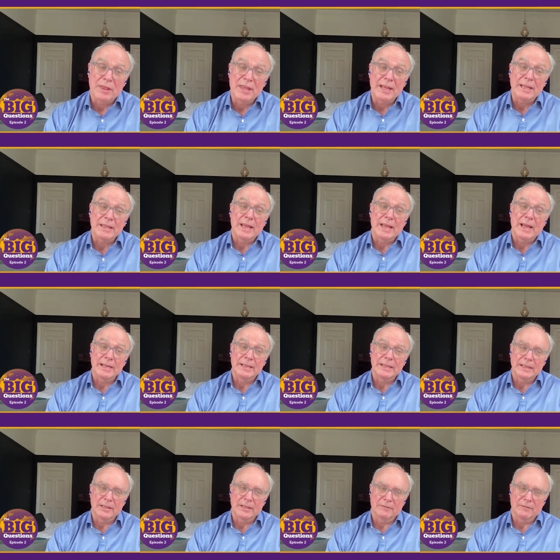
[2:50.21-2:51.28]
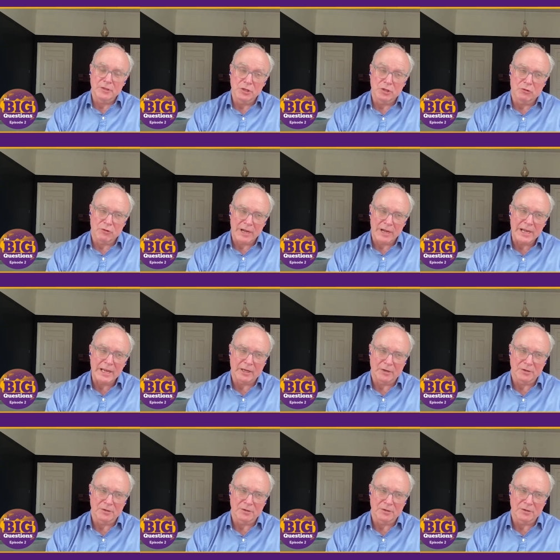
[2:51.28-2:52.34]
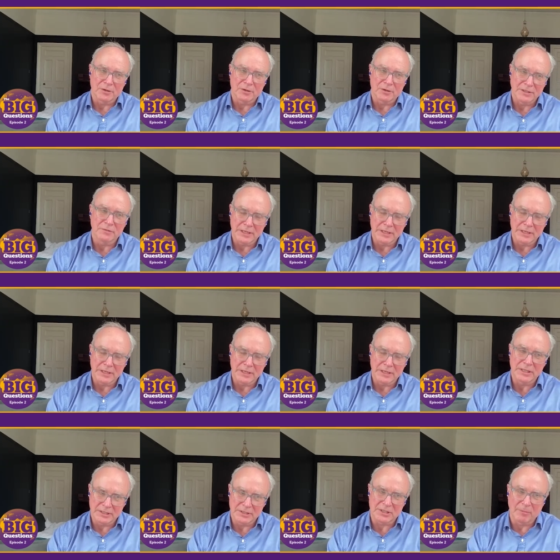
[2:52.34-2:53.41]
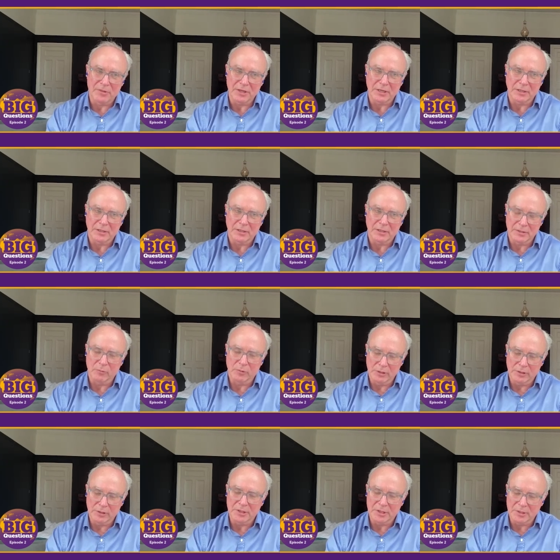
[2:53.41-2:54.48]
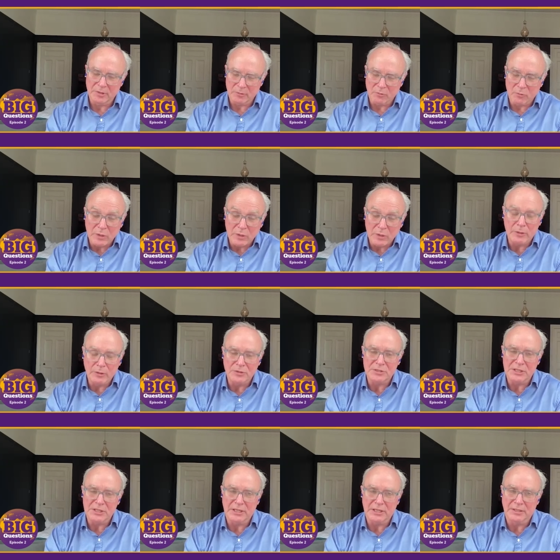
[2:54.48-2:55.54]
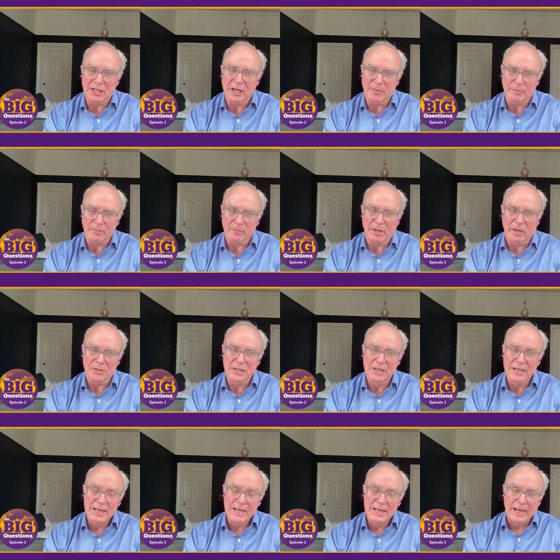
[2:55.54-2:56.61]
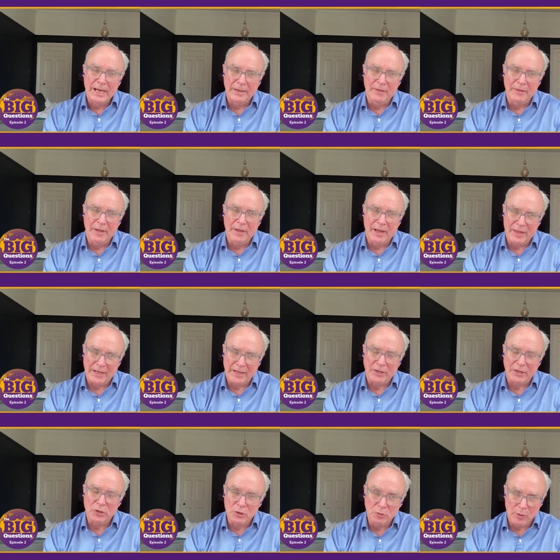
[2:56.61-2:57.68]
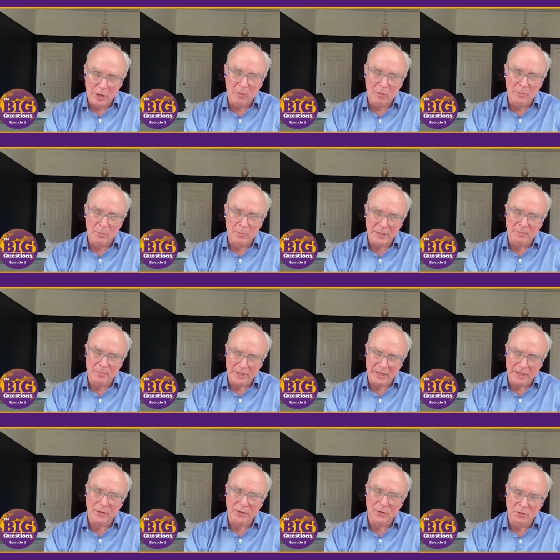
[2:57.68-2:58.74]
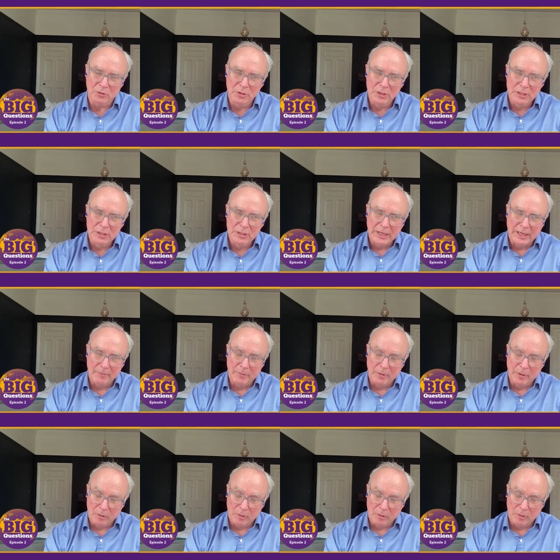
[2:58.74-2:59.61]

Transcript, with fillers: So I think the idea that for Ukrainian counteroffensive is is something that will that we will see in the coming months, and and that could well be the breakthrough.